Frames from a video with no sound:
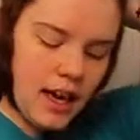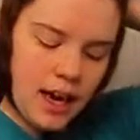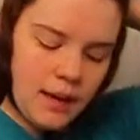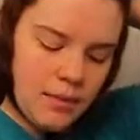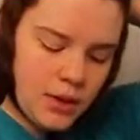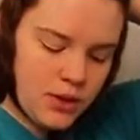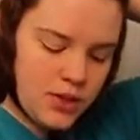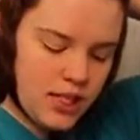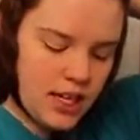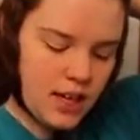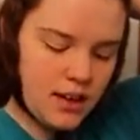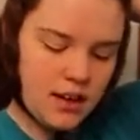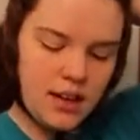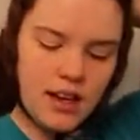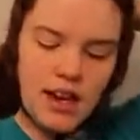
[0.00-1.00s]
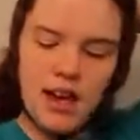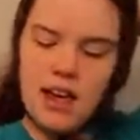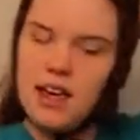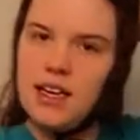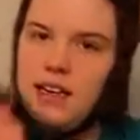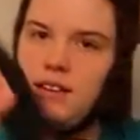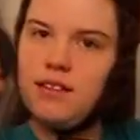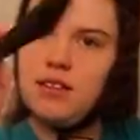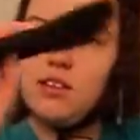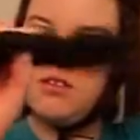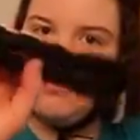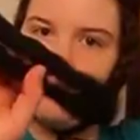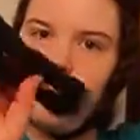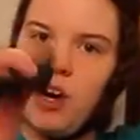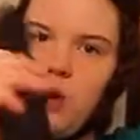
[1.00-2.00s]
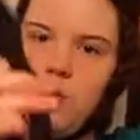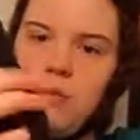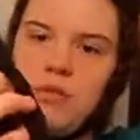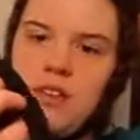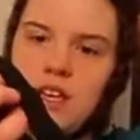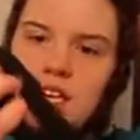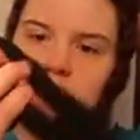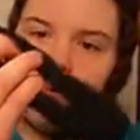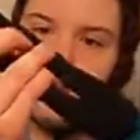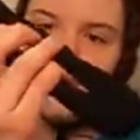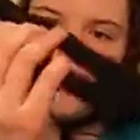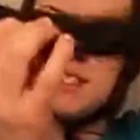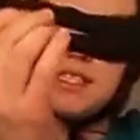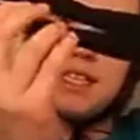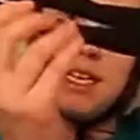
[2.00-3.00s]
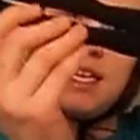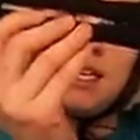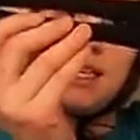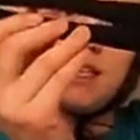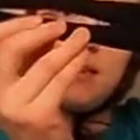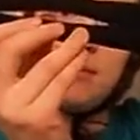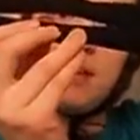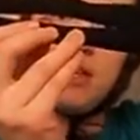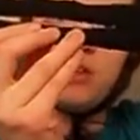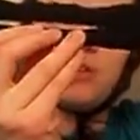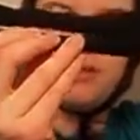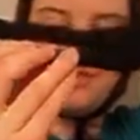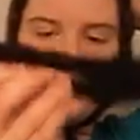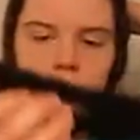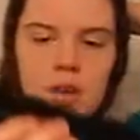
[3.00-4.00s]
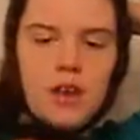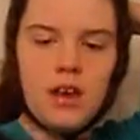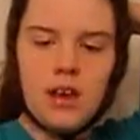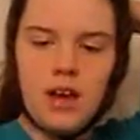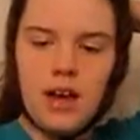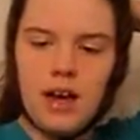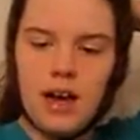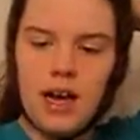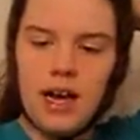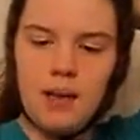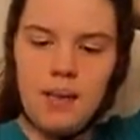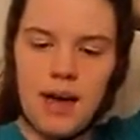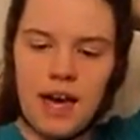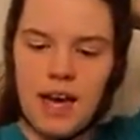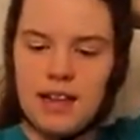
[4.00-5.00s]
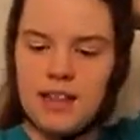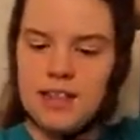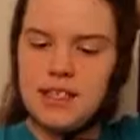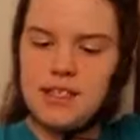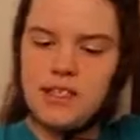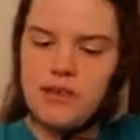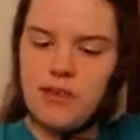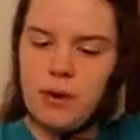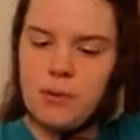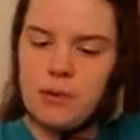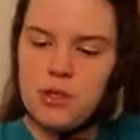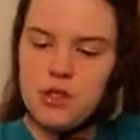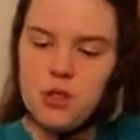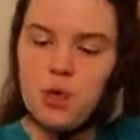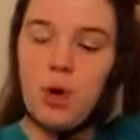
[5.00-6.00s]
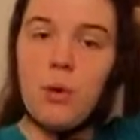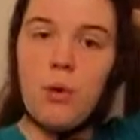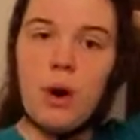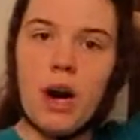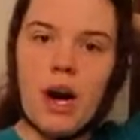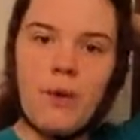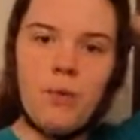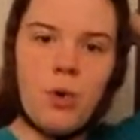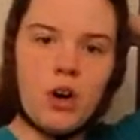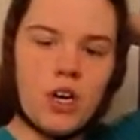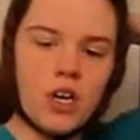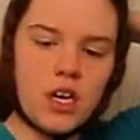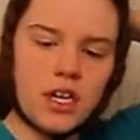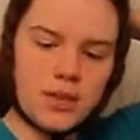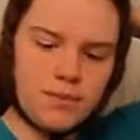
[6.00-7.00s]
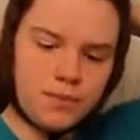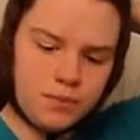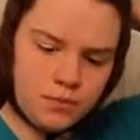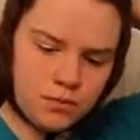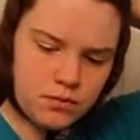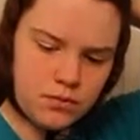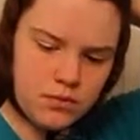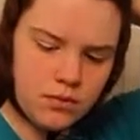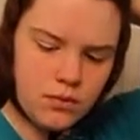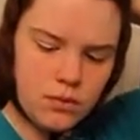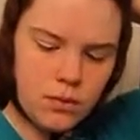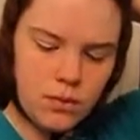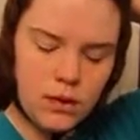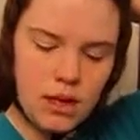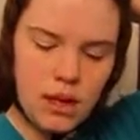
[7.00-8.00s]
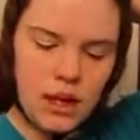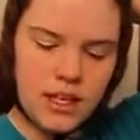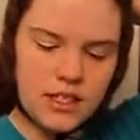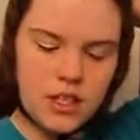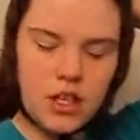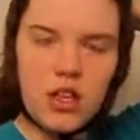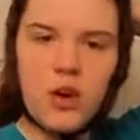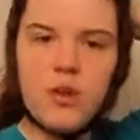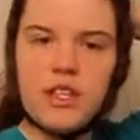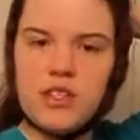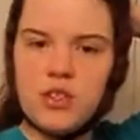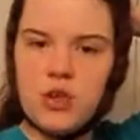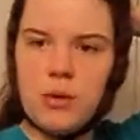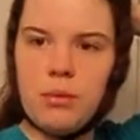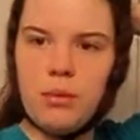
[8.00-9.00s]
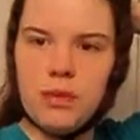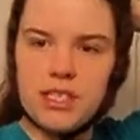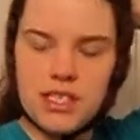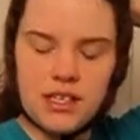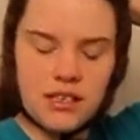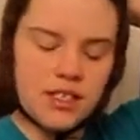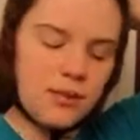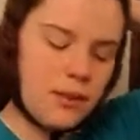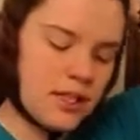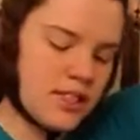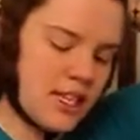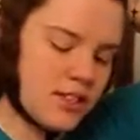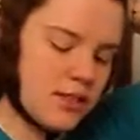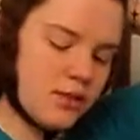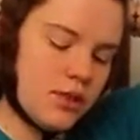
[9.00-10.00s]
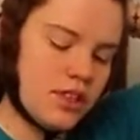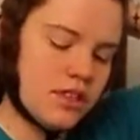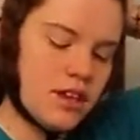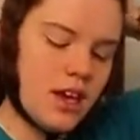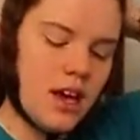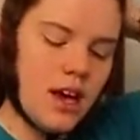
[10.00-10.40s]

I'm using a little foam thingy with a slit in the middle. I got this from the store where I work. It's a clothing store, but we sell some accessories.